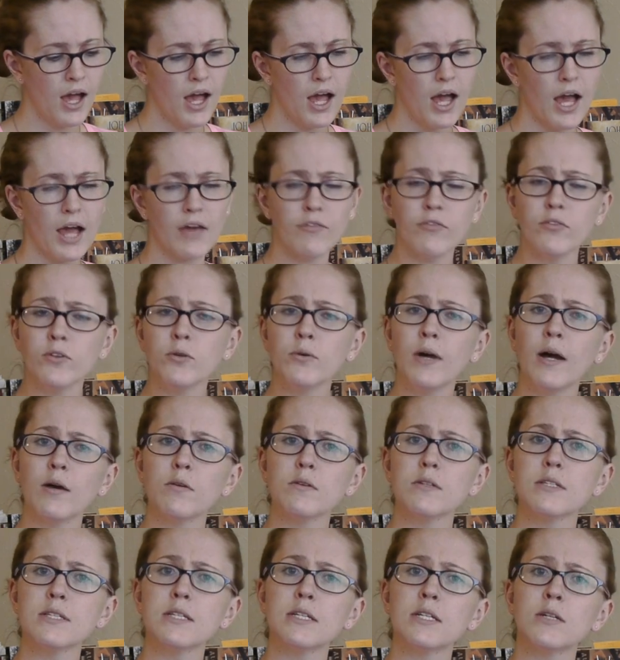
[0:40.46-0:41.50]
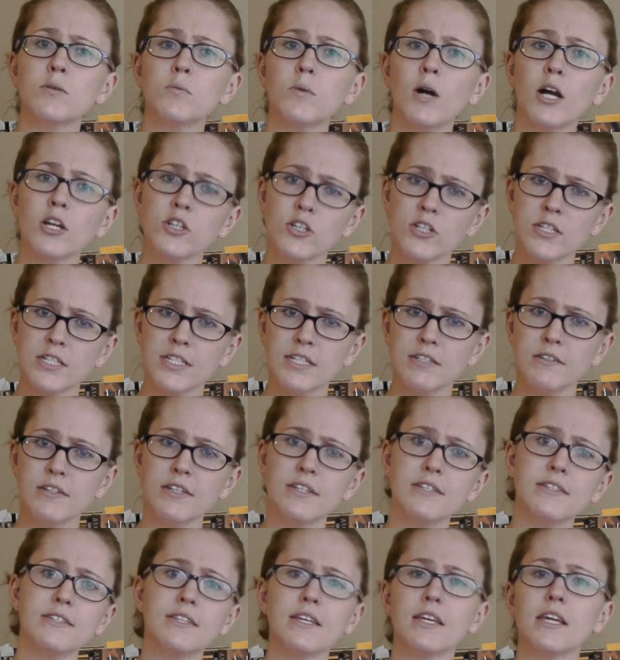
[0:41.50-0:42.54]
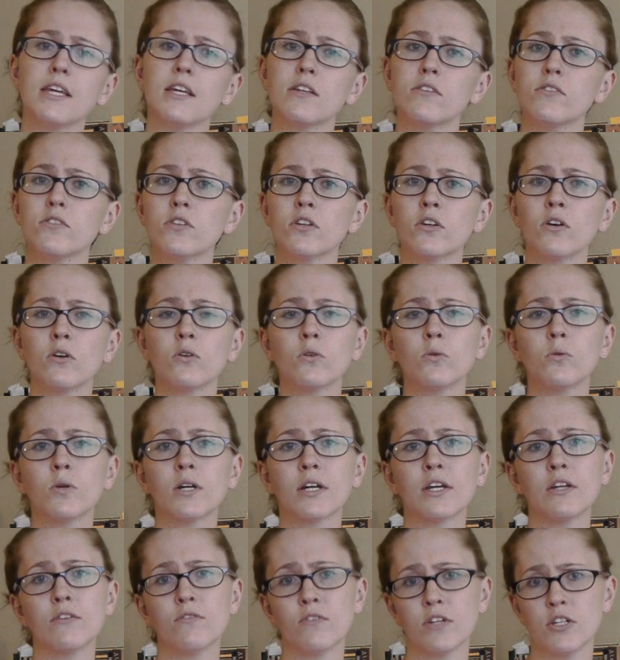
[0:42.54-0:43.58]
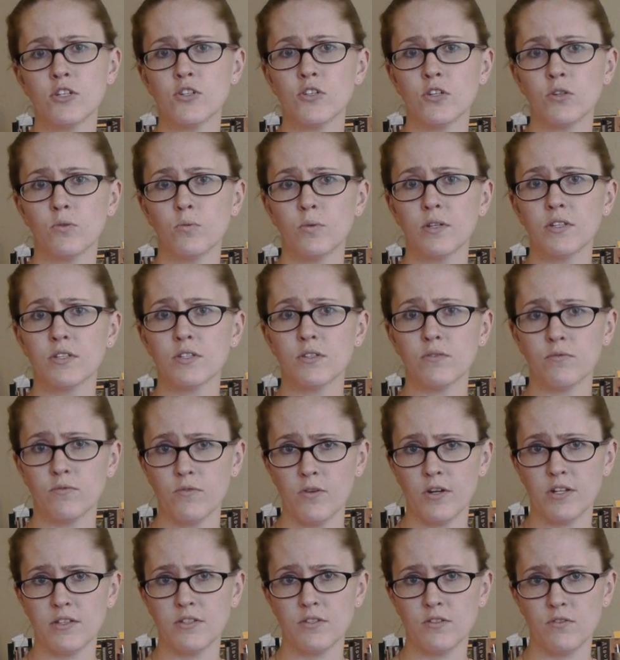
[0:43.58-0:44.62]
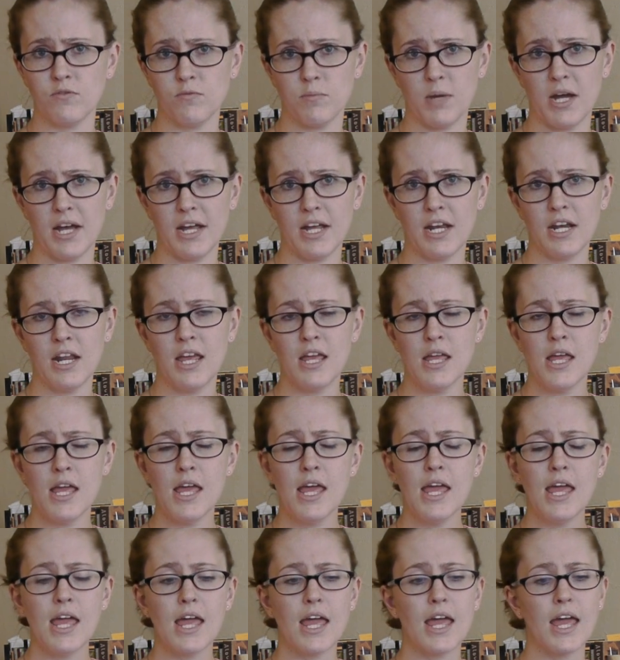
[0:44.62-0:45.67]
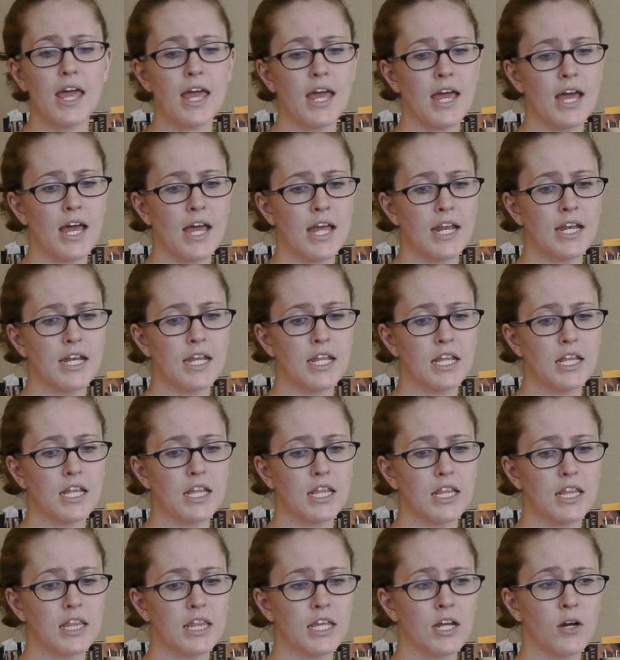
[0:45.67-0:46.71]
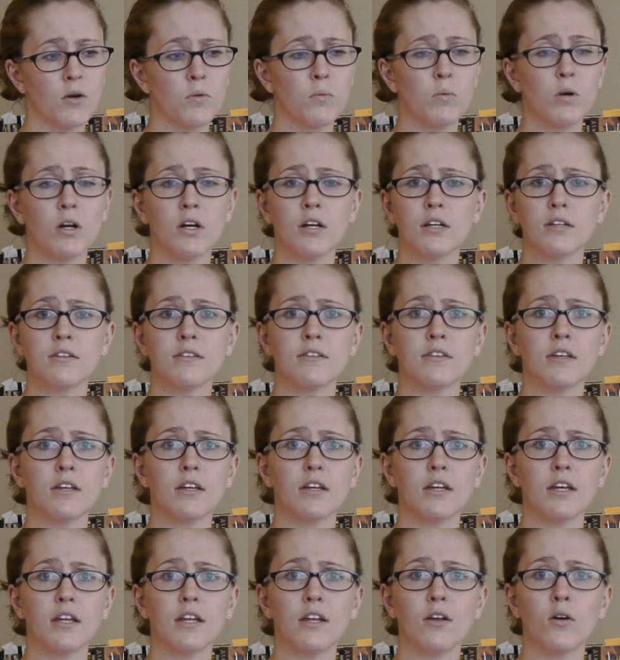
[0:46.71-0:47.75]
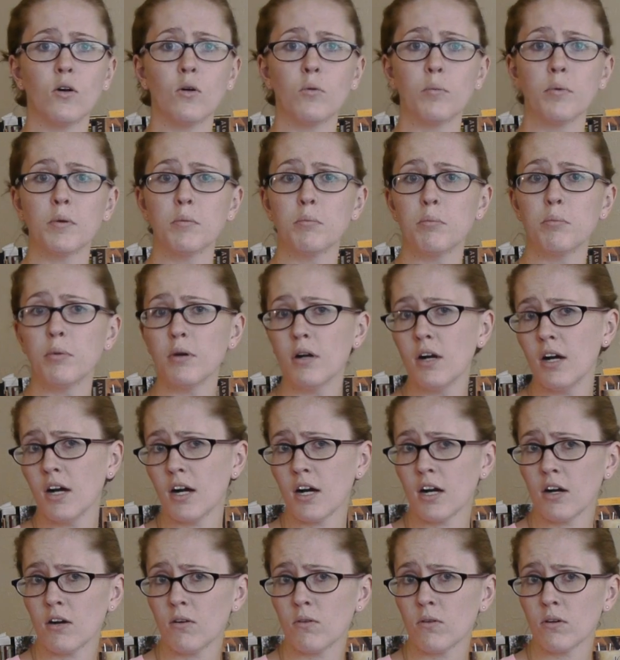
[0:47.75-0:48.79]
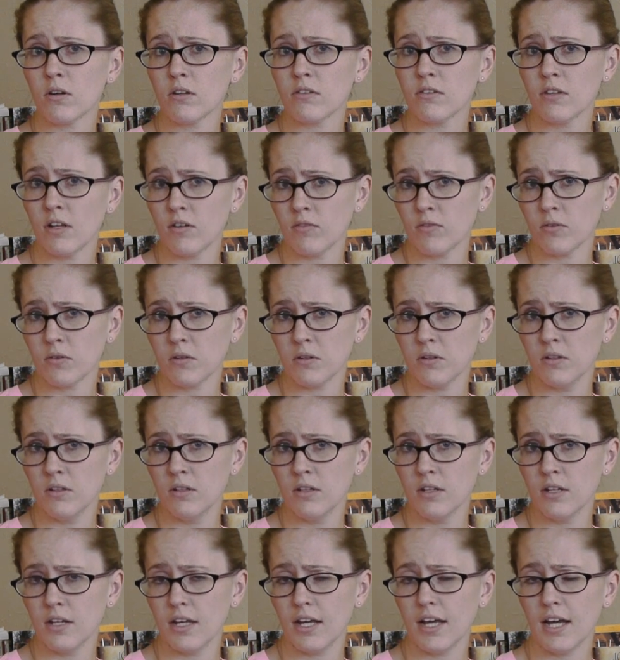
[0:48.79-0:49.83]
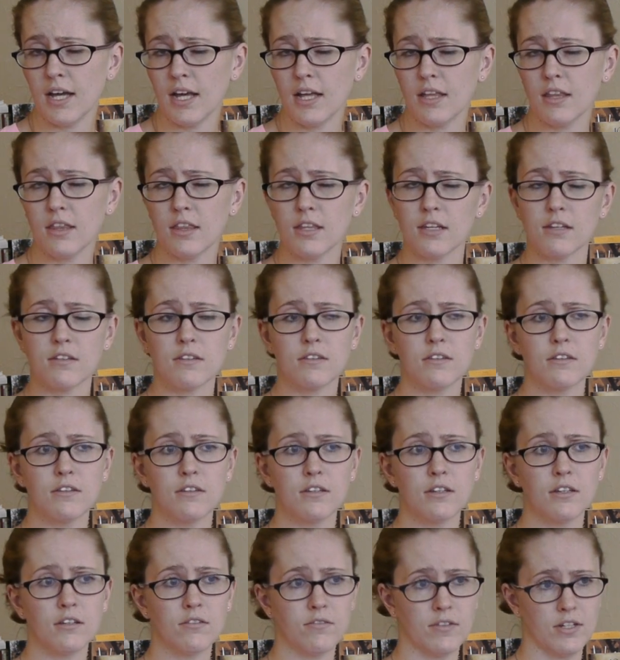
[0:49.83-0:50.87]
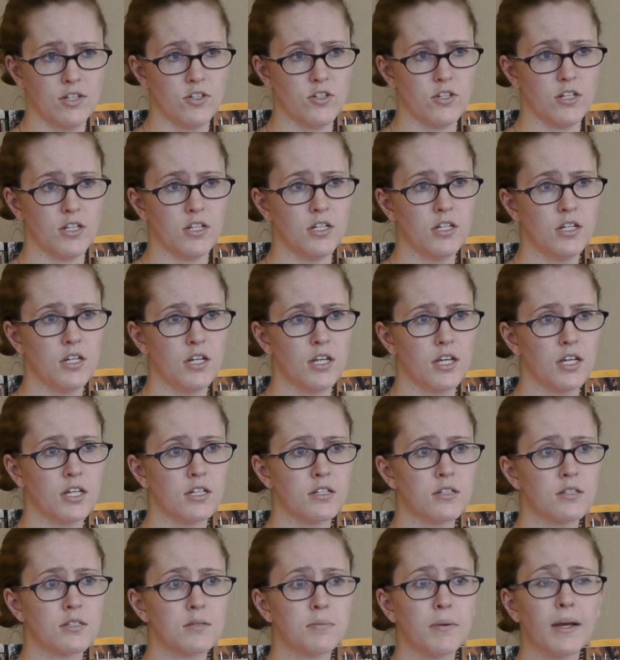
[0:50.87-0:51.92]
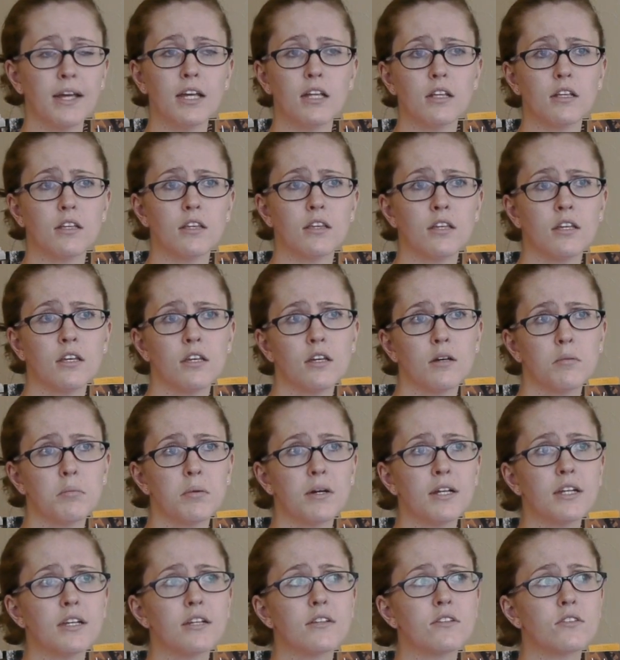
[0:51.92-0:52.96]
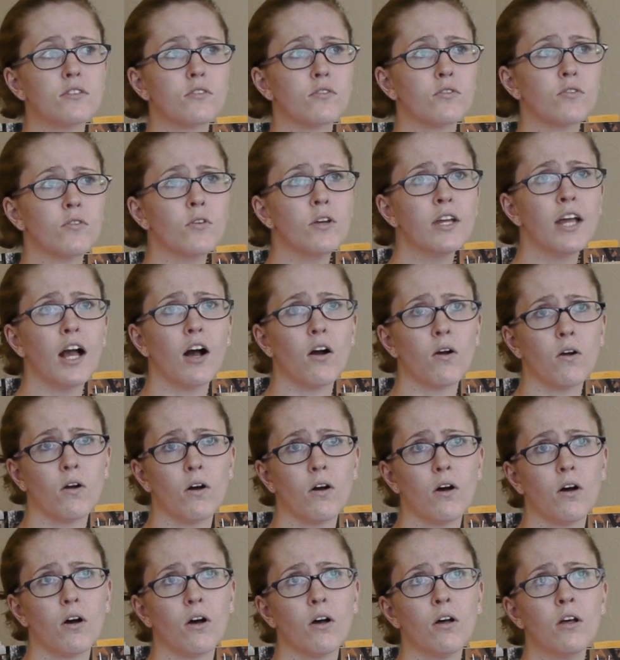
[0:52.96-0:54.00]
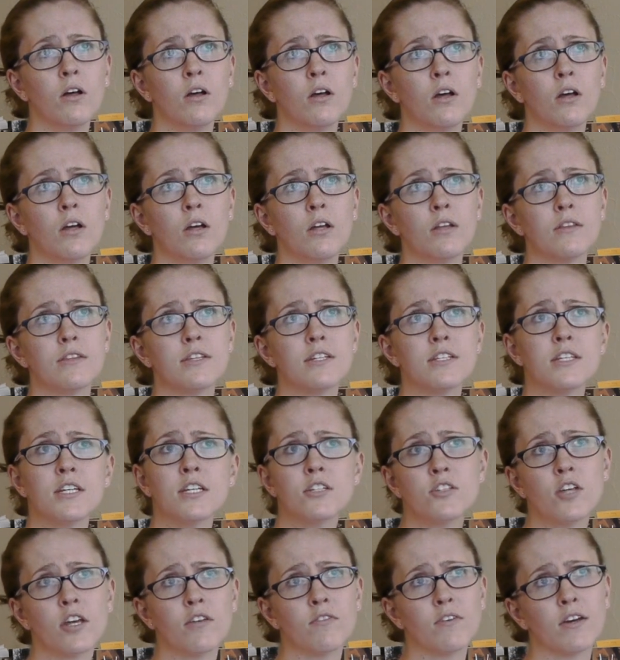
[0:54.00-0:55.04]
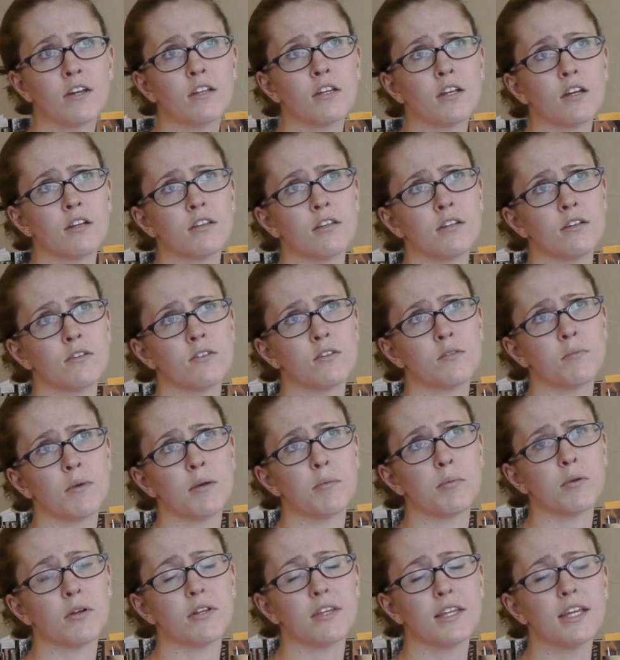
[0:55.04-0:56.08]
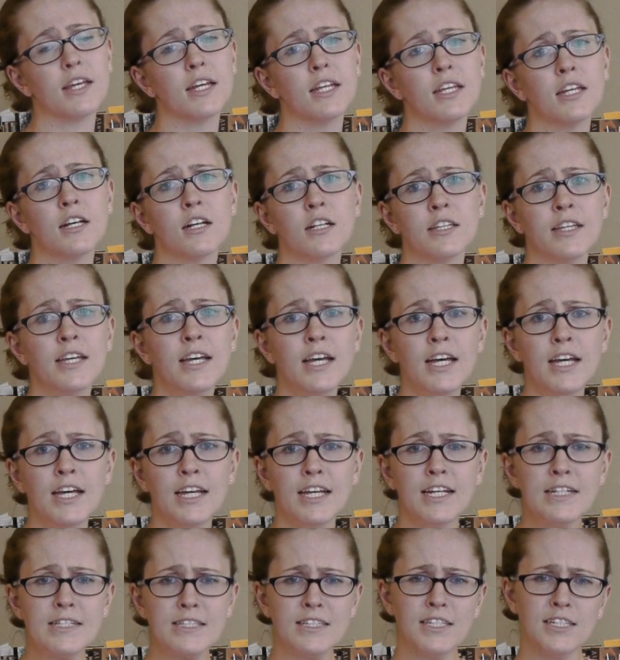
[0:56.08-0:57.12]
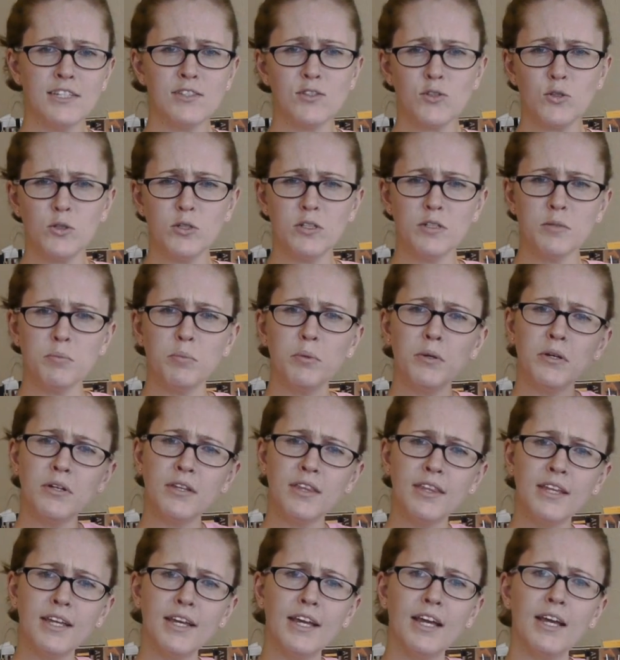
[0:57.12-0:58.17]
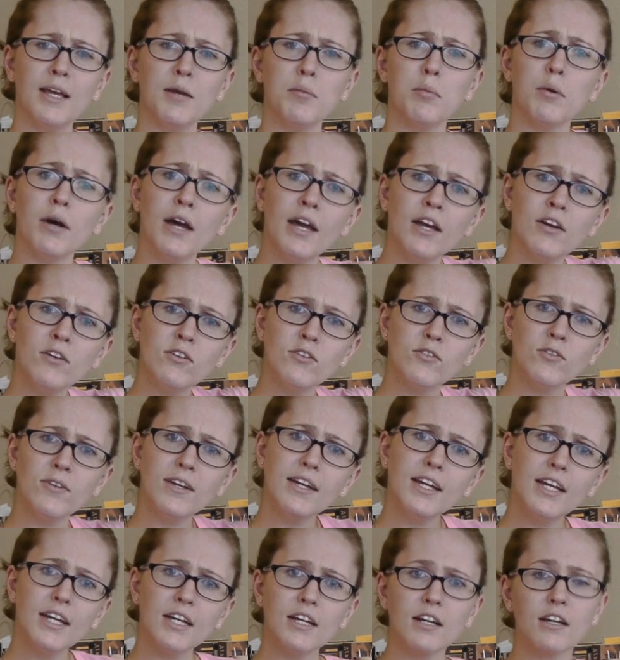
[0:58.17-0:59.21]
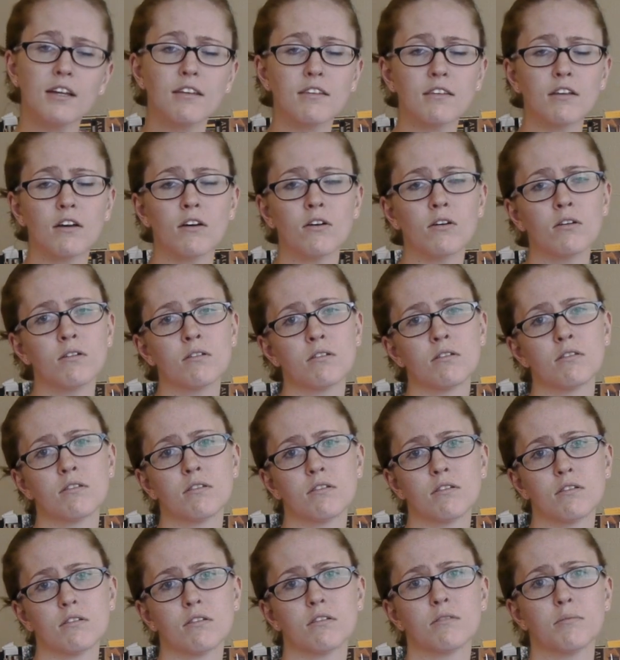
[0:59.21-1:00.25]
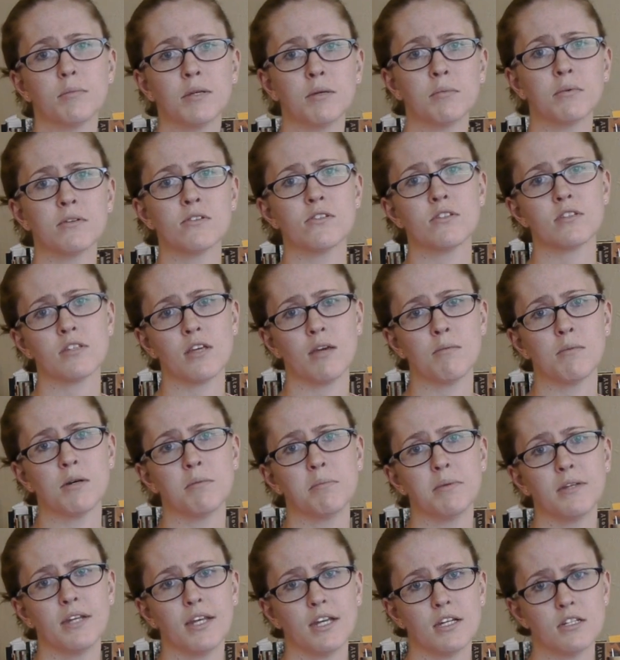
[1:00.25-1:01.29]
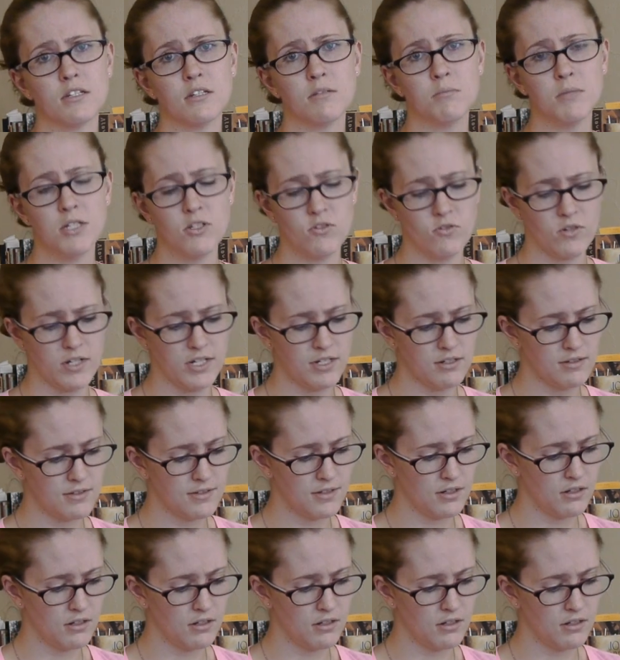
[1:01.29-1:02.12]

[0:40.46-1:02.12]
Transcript: I flew out to Washington, D.C. to go to a convention with some friends of mine. And there was an open bar, or several, at this convention. And despite the abundance of free alcohol, the DJ found out that it was my birthday and yelled, "It's this girl's birthday, buy her a drink." So people just came up and handed me drinks.